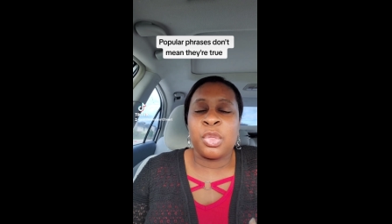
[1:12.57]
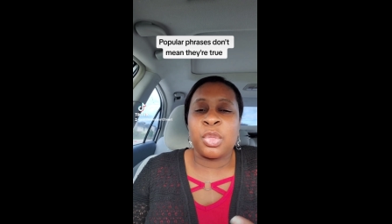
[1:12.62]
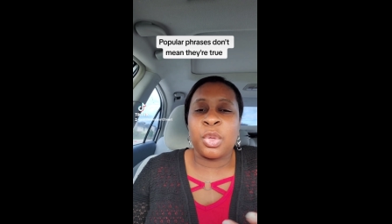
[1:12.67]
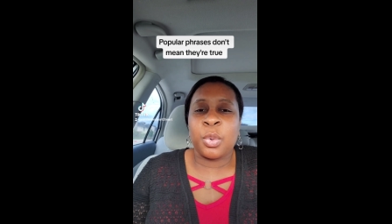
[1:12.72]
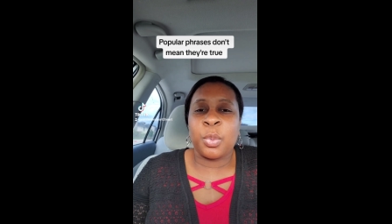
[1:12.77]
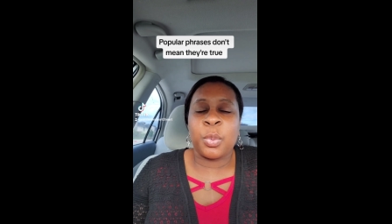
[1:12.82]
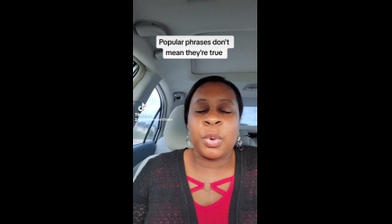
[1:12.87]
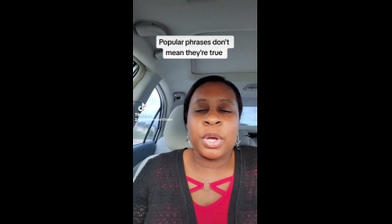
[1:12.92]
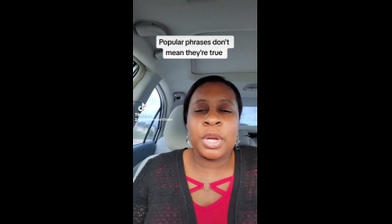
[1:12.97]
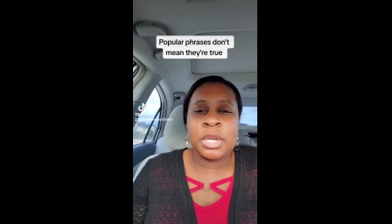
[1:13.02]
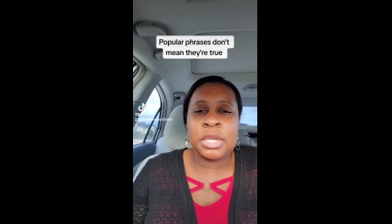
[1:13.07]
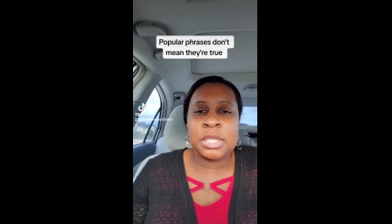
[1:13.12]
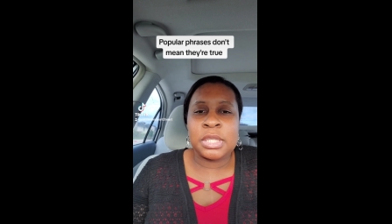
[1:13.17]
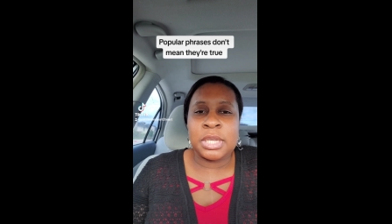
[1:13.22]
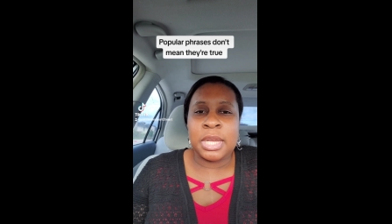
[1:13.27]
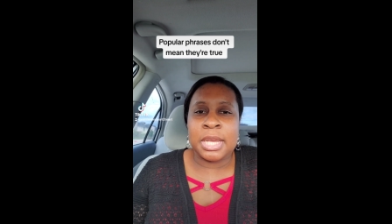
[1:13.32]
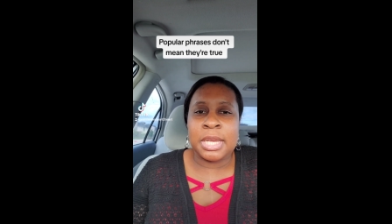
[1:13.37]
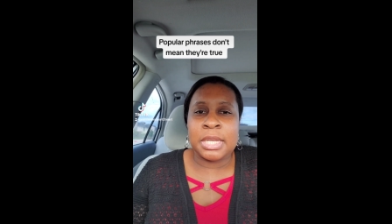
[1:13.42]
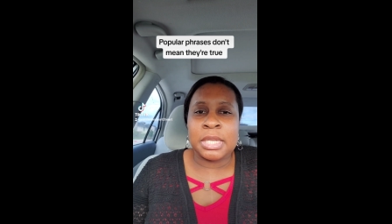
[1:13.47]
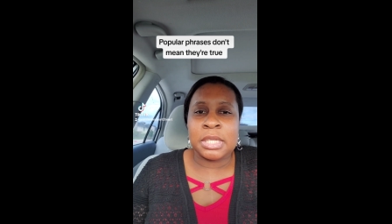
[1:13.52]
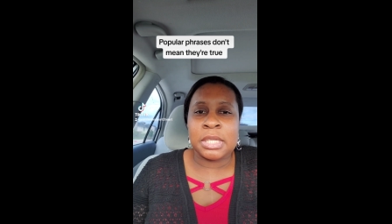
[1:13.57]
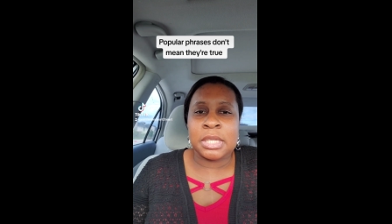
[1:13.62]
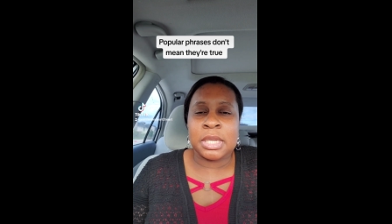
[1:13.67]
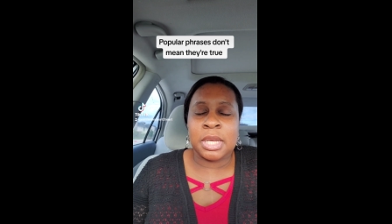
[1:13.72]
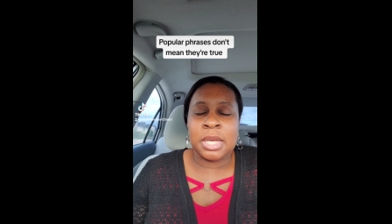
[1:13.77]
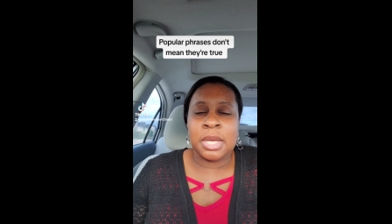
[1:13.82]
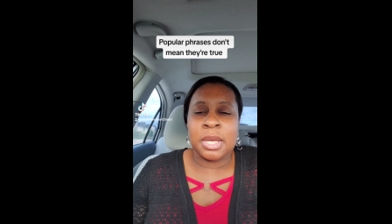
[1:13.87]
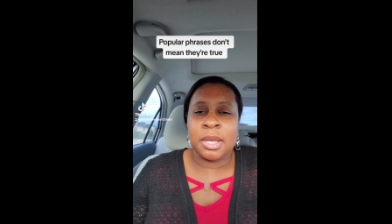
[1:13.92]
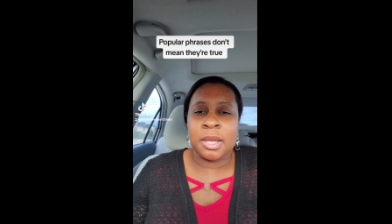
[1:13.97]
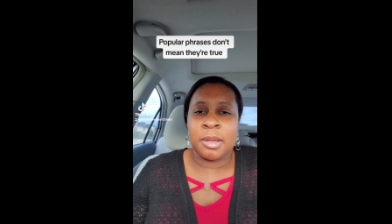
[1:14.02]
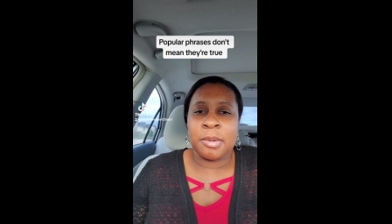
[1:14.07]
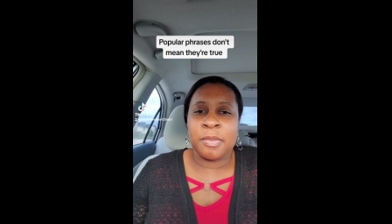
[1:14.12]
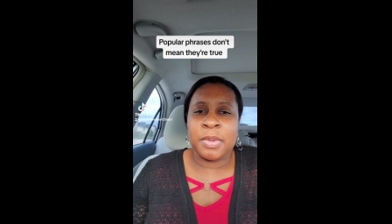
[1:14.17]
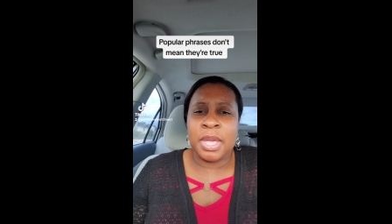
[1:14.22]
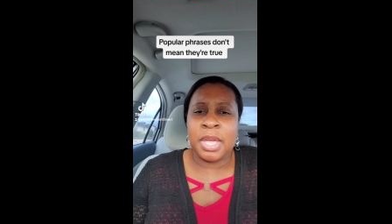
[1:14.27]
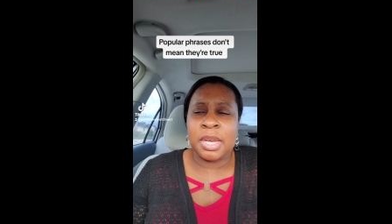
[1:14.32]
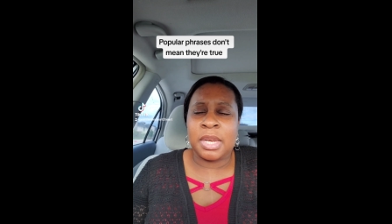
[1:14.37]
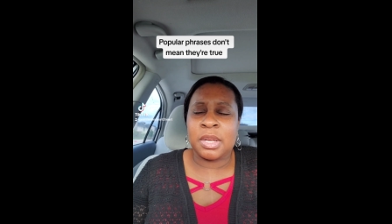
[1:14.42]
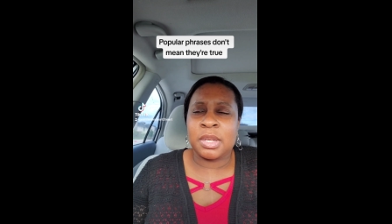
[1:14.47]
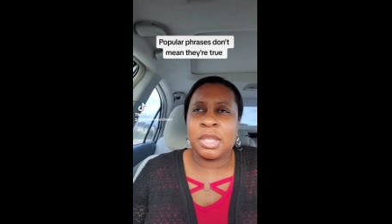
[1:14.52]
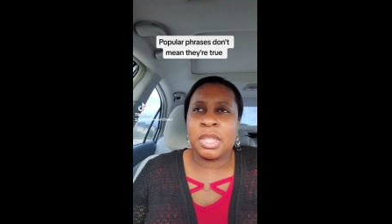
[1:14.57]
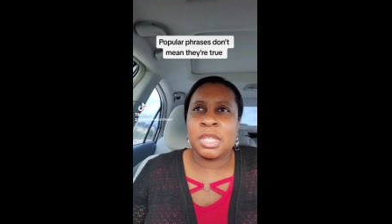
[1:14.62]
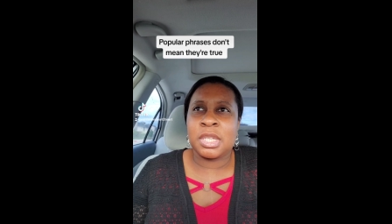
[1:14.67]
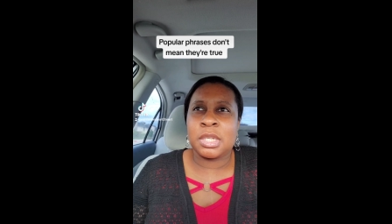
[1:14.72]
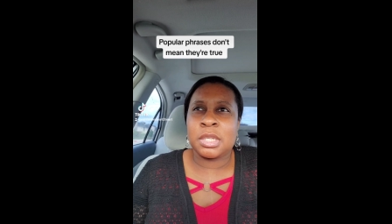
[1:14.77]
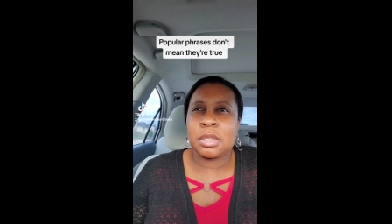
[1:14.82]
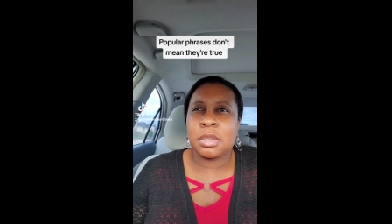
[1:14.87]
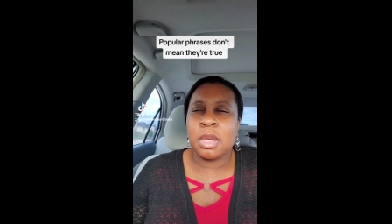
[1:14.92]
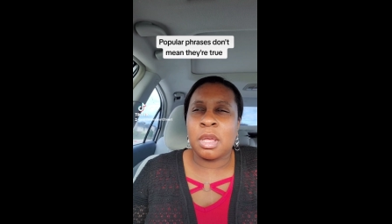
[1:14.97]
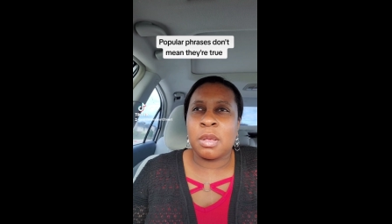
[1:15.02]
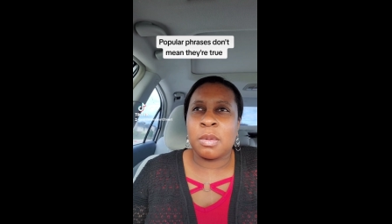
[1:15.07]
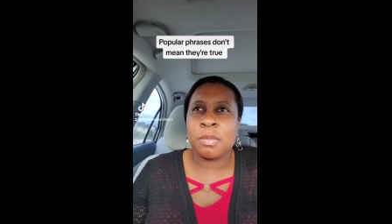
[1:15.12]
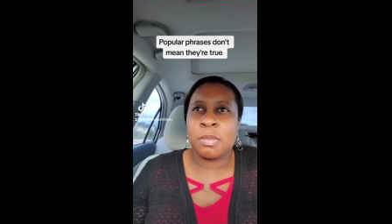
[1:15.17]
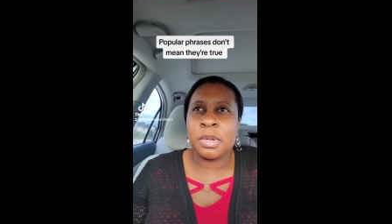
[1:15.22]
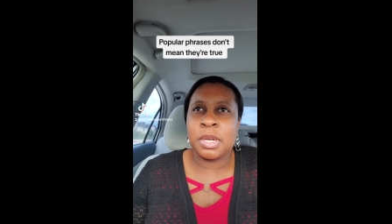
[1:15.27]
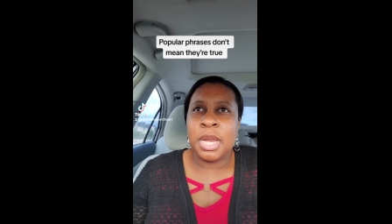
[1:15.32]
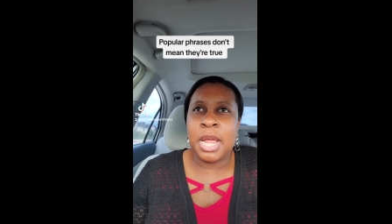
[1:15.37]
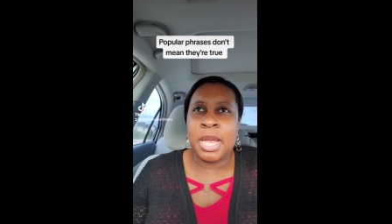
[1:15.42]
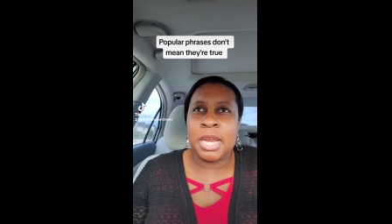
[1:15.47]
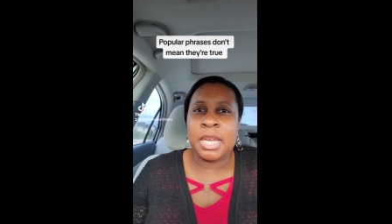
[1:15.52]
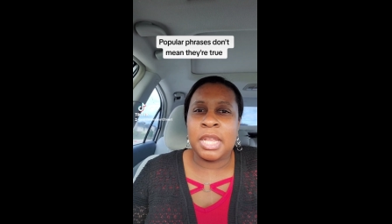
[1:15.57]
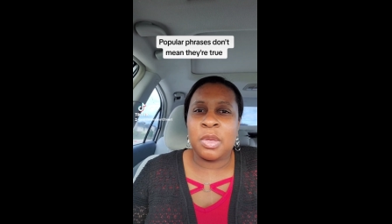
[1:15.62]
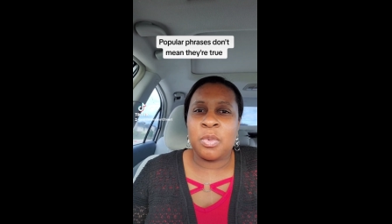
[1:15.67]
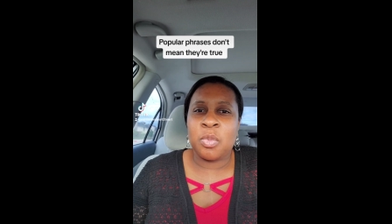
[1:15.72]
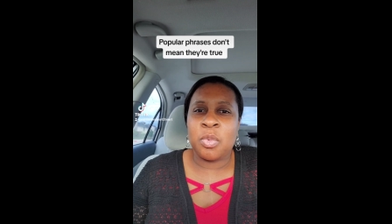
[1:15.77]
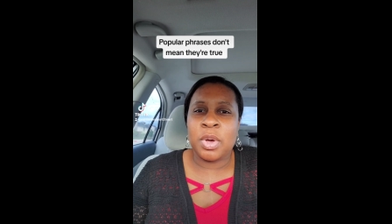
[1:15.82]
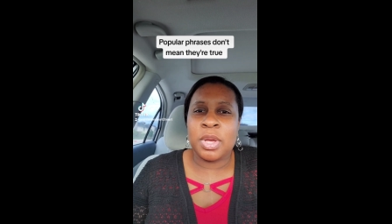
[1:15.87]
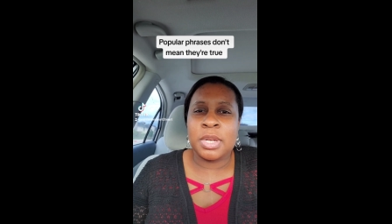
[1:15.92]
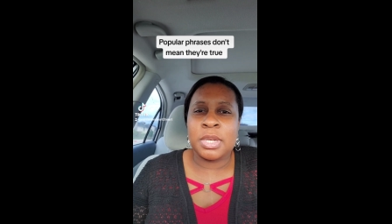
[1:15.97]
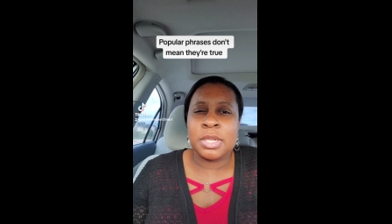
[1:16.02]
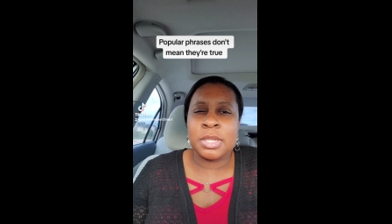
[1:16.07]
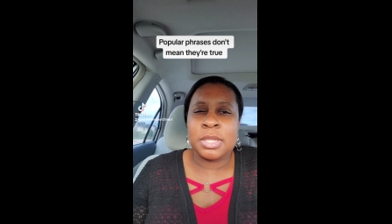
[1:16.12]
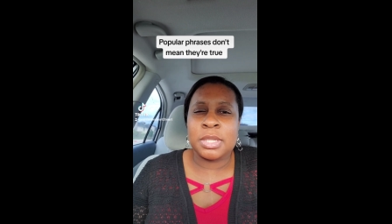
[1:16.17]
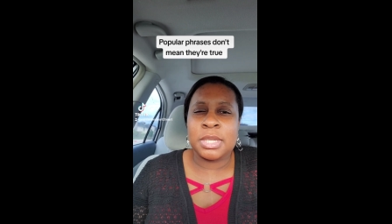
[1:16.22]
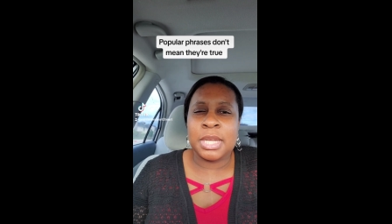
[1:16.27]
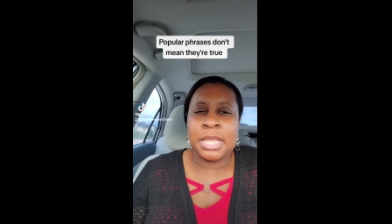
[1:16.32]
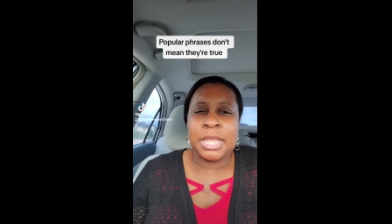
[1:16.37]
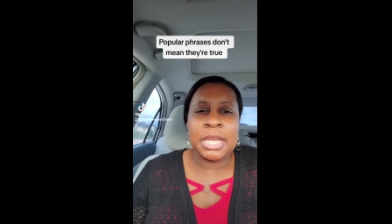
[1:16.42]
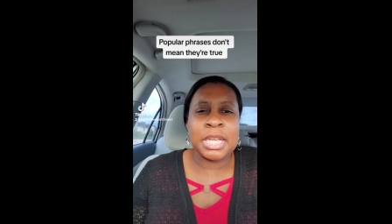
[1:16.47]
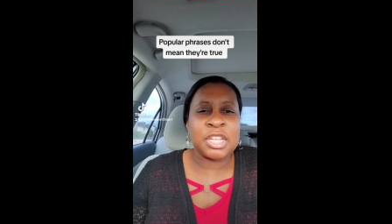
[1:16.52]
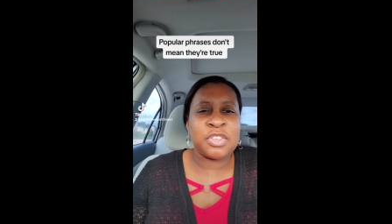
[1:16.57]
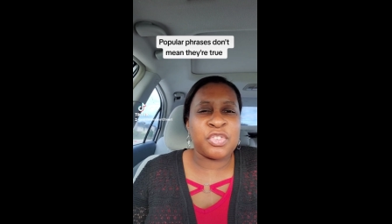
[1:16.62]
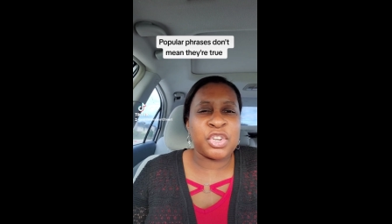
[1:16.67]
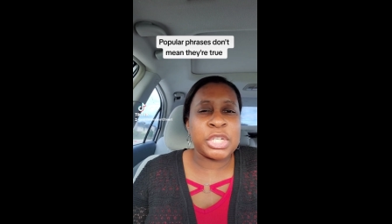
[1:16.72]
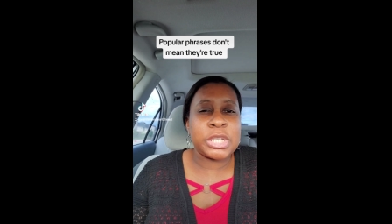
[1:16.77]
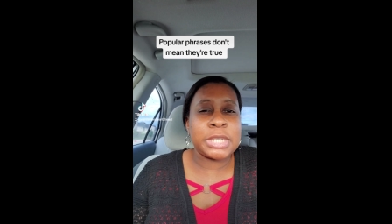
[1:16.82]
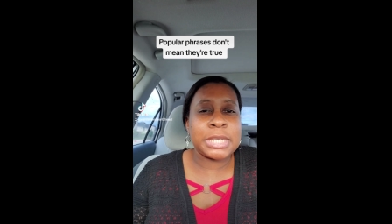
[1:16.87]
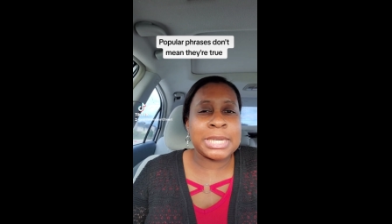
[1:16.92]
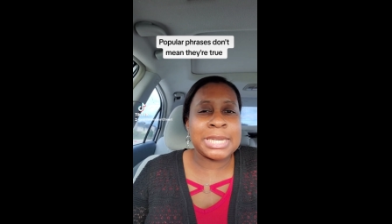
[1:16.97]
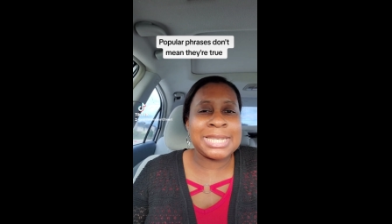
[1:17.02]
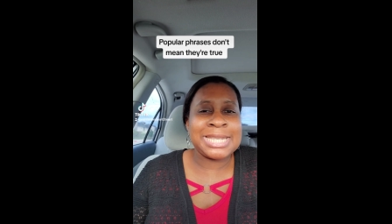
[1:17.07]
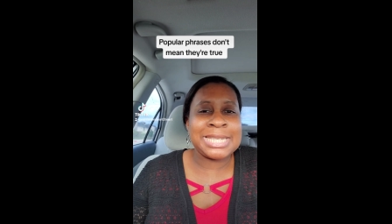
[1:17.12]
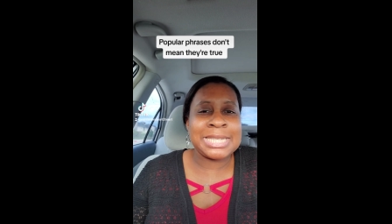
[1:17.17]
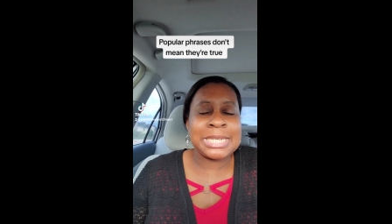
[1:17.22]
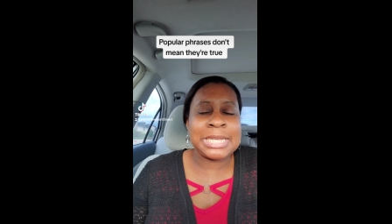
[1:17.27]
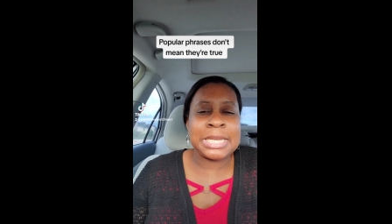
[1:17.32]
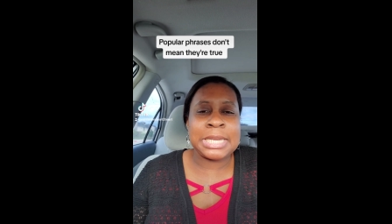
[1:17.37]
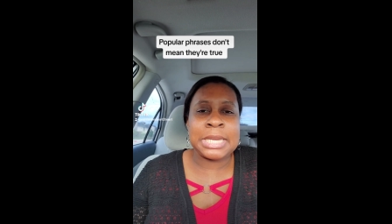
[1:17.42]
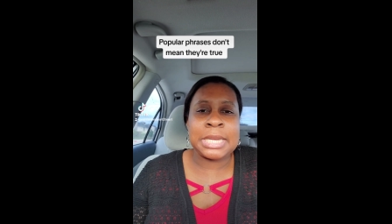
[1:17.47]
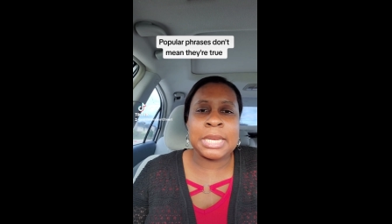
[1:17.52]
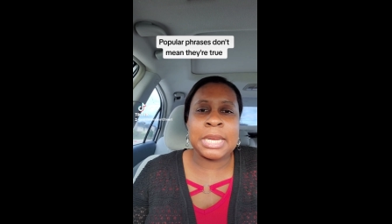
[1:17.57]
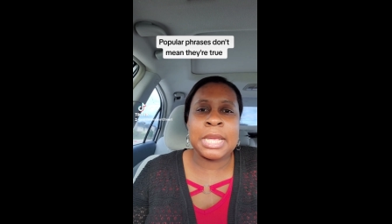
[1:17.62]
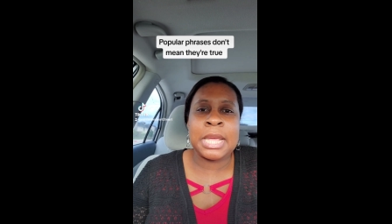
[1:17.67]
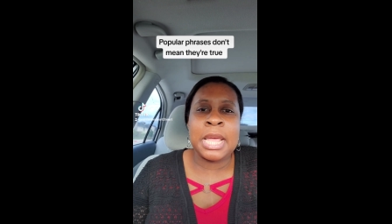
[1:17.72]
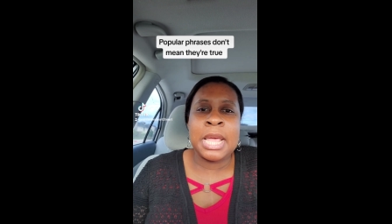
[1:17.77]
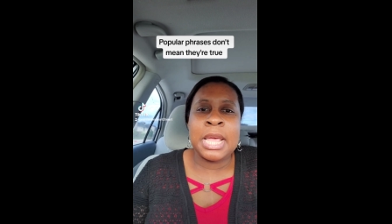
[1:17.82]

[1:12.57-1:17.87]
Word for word: The word says, um, and it's in Psalm 91, I think it's verse 16.